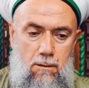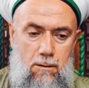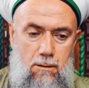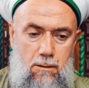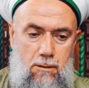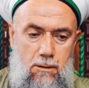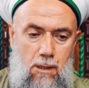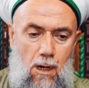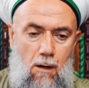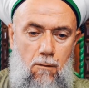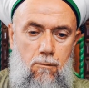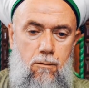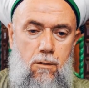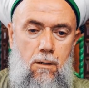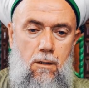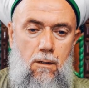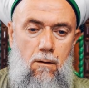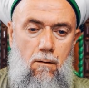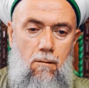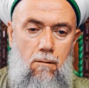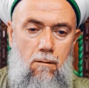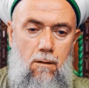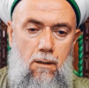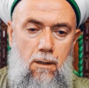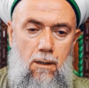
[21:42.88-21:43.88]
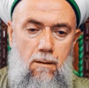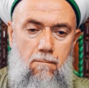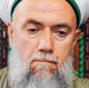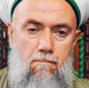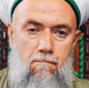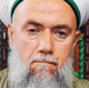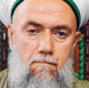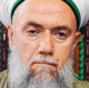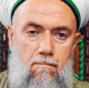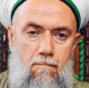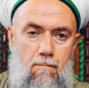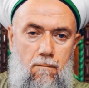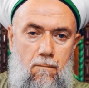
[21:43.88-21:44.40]
shouting on him.
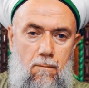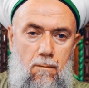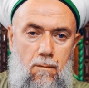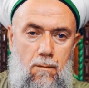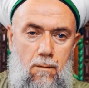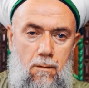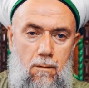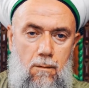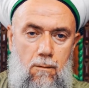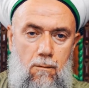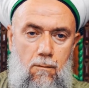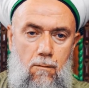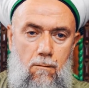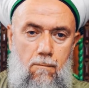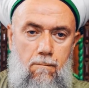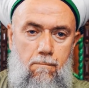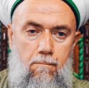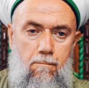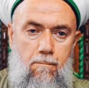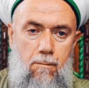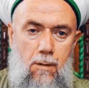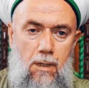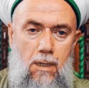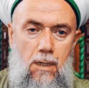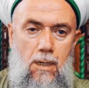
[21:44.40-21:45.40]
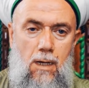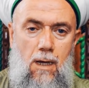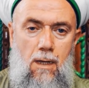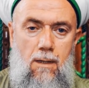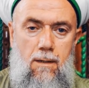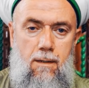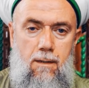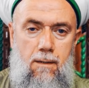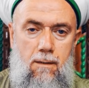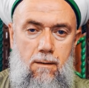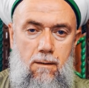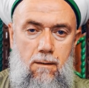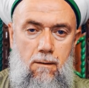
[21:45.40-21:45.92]
You bring
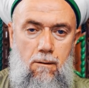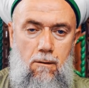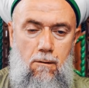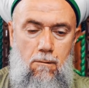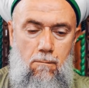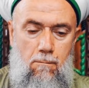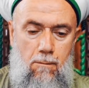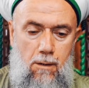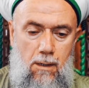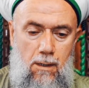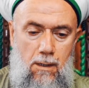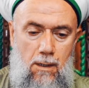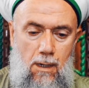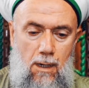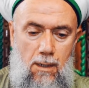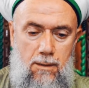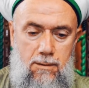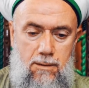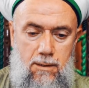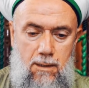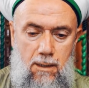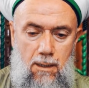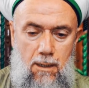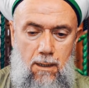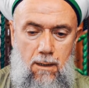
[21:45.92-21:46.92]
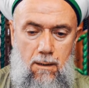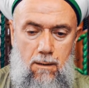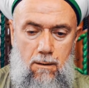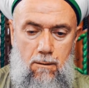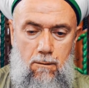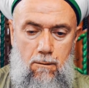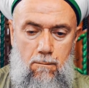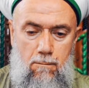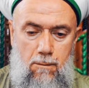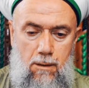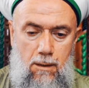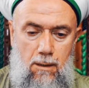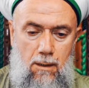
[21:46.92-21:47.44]
us here.
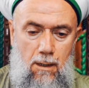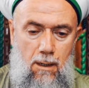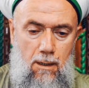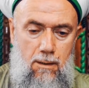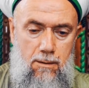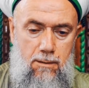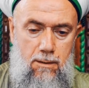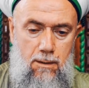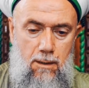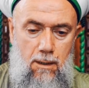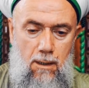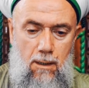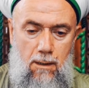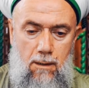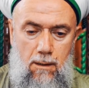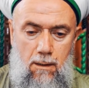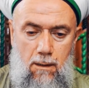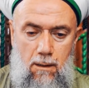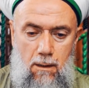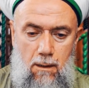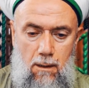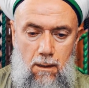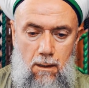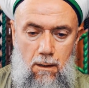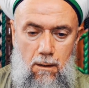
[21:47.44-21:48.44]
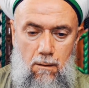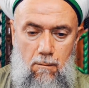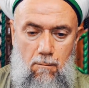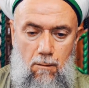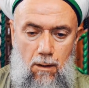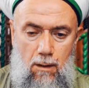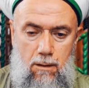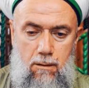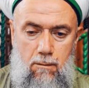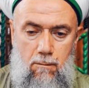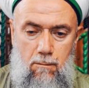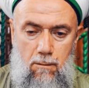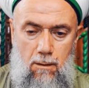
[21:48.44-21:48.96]

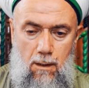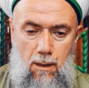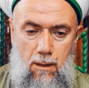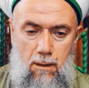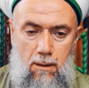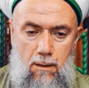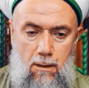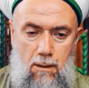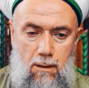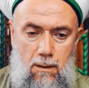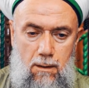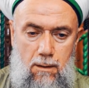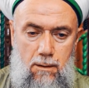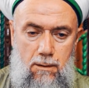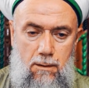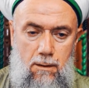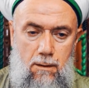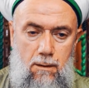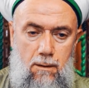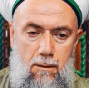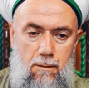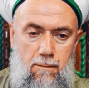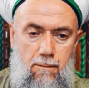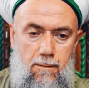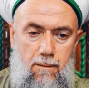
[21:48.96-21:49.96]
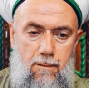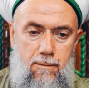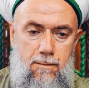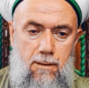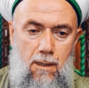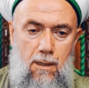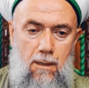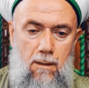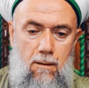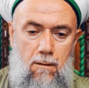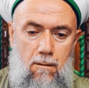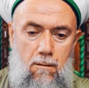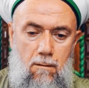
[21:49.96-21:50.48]
What you done? He will
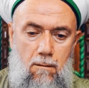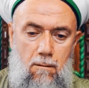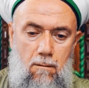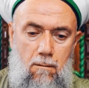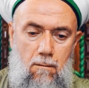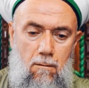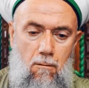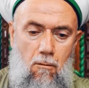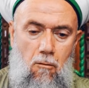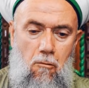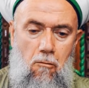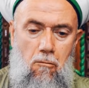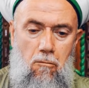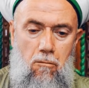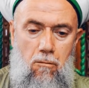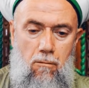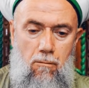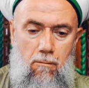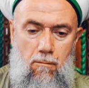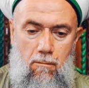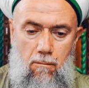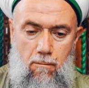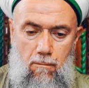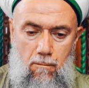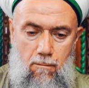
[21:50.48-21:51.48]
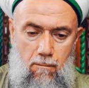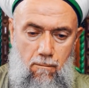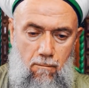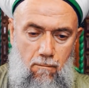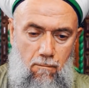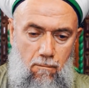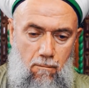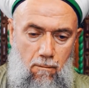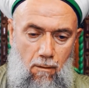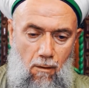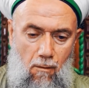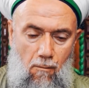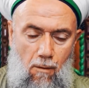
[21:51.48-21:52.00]
say, oh,
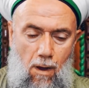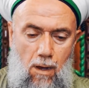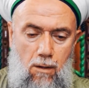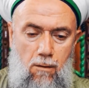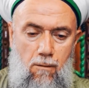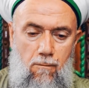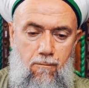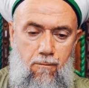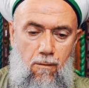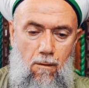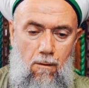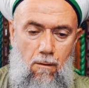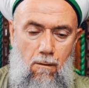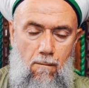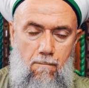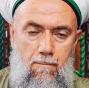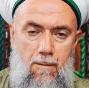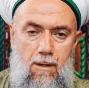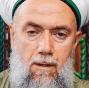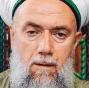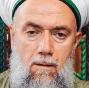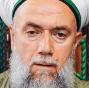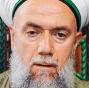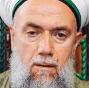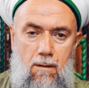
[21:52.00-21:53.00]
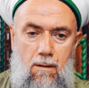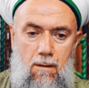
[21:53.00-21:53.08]
why you follow me?